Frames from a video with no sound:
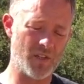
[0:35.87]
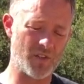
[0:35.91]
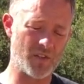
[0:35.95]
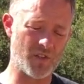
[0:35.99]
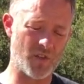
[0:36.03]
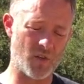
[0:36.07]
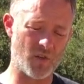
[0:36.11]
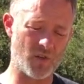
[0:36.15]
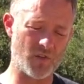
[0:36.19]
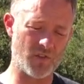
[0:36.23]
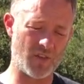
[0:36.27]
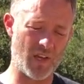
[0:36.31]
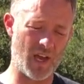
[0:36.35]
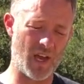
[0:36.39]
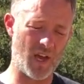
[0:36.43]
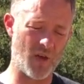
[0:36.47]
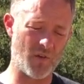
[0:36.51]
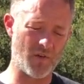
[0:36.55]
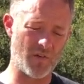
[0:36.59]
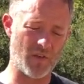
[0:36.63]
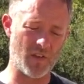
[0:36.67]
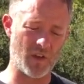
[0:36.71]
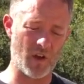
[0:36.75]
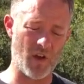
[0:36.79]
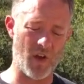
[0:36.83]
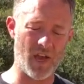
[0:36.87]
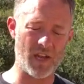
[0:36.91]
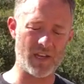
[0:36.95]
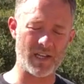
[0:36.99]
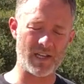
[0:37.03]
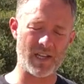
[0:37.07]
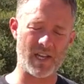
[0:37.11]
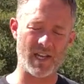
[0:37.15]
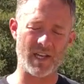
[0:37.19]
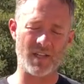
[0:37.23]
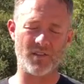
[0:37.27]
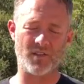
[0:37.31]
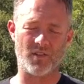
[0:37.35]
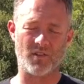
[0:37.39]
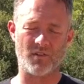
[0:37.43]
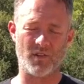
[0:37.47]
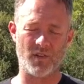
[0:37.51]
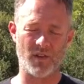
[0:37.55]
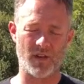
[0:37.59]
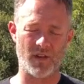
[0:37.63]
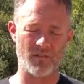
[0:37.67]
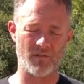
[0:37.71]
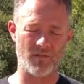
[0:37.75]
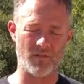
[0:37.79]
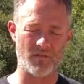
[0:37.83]
Turns out the cotton lends
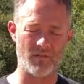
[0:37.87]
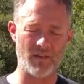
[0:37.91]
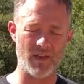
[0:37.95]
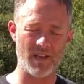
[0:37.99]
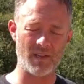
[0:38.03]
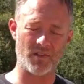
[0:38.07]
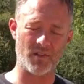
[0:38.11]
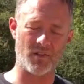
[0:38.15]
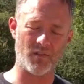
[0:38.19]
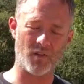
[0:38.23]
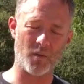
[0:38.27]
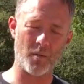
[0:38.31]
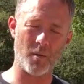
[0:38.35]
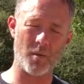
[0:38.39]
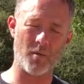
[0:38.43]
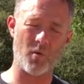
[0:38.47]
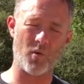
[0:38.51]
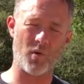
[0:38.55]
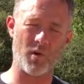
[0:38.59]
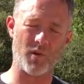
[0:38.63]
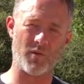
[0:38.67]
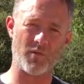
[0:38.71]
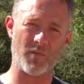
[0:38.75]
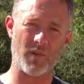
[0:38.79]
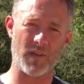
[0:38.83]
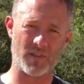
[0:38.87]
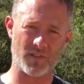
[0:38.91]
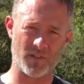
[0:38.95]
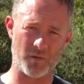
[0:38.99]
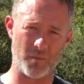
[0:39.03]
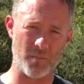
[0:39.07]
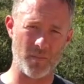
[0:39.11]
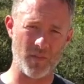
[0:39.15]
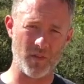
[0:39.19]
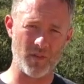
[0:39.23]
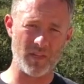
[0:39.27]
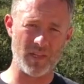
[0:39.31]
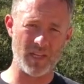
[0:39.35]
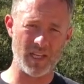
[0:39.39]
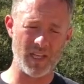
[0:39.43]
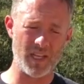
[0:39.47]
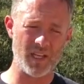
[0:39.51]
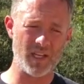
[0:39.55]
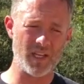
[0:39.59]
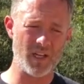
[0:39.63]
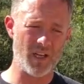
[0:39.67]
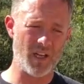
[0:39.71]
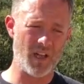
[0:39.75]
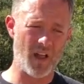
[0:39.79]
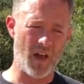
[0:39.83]
a little bit more flexibility
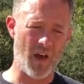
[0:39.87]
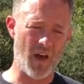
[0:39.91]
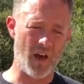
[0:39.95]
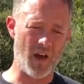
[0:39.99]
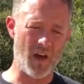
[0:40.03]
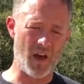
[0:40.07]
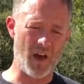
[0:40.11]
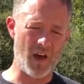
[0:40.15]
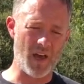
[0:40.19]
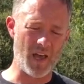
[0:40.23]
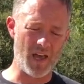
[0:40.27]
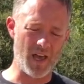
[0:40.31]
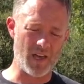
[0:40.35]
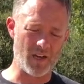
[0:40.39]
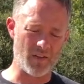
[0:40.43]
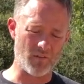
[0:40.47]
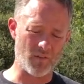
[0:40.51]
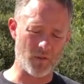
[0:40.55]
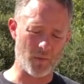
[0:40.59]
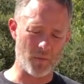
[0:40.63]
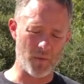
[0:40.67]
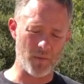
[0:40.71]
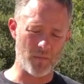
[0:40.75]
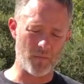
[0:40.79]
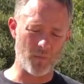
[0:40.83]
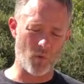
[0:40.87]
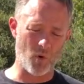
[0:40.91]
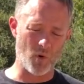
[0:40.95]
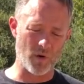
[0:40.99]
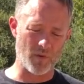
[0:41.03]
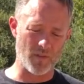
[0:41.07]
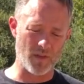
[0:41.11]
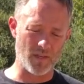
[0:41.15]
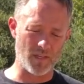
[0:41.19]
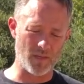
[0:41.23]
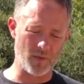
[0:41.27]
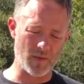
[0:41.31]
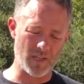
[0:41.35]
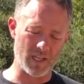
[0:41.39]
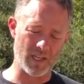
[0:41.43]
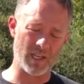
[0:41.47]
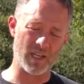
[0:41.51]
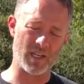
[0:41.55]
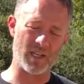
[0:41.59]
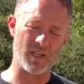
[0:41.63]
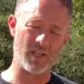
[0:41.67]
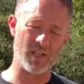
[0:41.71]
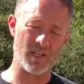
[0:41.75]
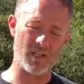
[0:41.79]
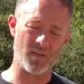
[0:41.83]
and a little bit more of a, you can
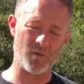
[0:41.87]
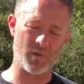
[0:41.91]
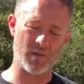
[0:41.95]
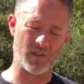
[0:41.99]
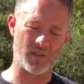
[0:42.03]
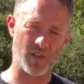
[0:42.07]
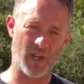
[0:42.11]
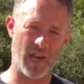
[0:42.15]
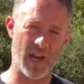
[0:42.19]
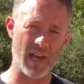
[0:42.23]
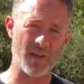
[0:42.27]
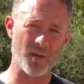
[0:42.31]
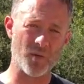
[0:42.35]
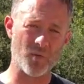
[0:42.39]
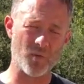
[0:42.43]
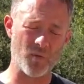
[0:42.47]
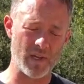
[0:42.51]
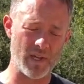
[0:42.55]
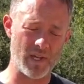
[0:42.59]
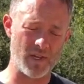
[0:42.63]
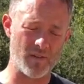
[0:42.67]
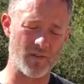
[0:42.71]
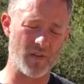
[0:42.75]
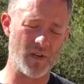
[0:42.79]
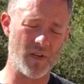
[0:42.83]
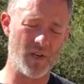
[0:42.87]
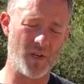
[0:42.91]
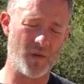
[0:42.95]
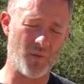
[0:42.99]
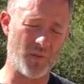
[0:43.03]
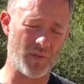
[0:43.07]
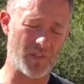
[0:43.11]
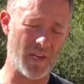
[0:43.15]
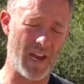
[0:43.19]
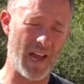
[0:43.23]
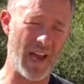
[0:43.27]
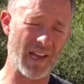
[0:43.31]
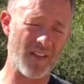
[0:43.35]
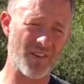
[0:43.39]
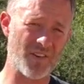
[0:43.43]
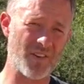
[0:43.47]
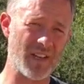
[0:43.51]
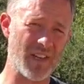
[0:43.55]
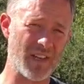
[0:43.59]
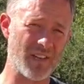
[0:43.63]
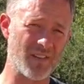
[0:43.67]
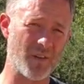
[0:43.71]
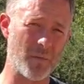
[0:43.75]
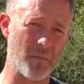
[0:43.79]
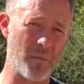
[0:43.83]
get it into a tighter weave, which actually
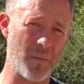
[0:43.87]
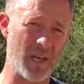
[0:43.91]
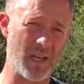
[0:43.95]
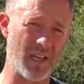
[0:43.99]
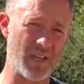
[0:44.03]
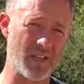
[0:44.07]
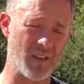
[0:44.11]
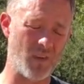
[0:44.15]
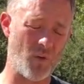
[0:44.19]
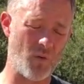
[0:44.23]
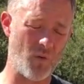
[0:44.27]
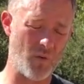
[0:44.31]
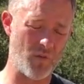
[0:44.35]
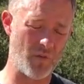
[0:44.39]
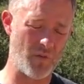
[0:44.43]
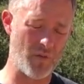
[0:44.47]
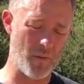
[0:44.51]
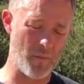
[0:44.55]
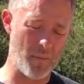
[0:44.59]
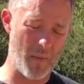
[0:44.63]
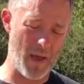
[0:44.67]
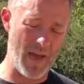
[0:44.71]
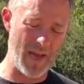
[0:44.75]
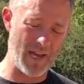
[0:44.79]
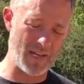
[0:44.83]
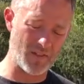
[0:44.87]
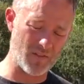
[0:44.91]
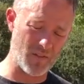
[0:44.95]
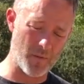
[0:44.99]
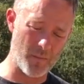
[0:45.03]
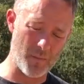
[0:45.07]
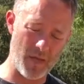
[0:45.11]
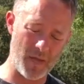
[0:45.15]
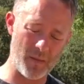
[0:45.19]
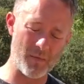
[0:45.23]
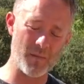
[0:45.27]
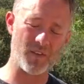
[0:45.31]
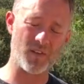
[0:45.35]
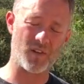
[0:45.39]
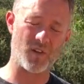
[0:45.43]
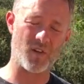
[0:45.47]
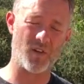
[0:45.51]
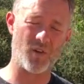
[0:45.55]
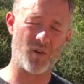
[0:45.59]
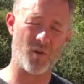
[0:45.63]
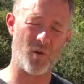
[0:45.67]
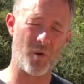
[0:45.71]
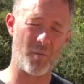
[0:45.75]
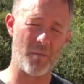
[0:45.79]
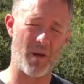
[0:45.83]
ends up making the bags, the main
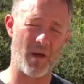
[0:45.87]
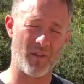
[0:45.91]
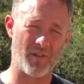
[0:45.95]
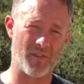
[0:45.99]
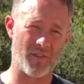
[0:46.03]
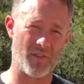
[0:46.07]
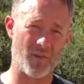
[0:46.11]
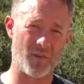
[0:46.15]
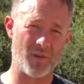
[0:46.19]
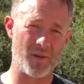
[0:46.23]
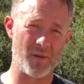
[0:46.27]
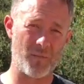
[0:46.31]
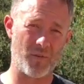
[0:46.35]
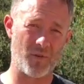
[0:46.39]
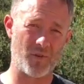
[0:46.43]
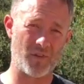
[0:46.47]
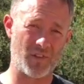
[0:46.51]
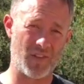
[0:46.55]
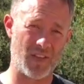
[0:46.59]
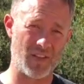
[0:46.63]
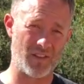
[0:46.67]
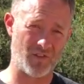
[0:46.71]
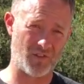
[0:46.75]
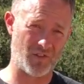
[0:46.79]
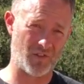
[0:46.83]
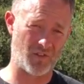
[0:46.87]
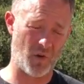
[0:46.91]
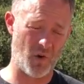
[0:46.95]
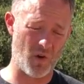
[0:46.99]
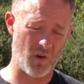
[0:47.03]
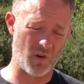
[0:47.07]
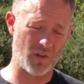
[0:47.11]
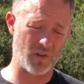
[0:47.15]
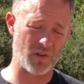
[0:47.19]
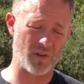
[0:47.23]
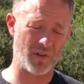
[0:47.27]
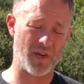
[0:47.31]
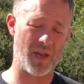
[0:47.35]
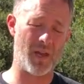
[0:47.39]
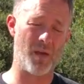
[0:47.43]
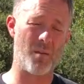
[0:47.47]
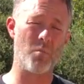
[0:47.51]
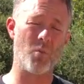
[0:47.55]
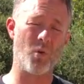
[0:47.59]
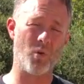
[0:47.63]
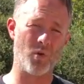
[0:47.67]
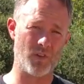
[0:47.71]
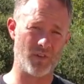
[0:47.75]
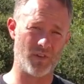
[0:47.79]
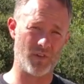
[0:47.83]
material, about 30% stronger and
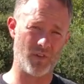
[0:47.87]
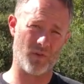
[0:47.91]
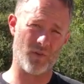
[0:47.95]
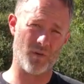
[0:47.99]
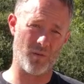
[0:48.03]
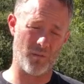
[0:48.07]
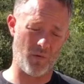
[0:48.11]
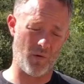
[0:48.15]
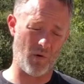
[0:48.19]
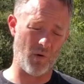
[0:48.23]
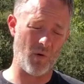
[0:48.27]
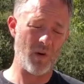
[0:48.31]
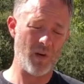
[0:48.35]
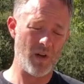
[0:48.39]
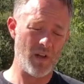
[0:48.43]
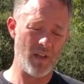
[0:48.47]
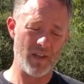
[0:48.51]
more durable.